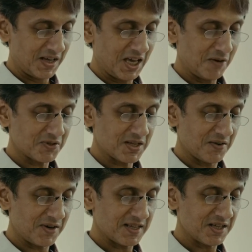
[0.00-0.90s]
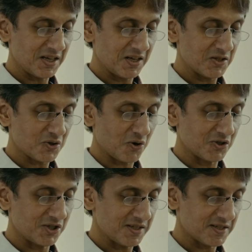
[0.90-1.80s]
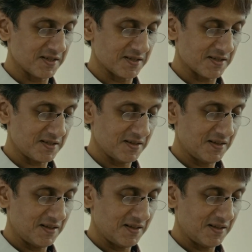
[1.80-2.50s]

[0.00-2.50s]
He was addressing his consciousness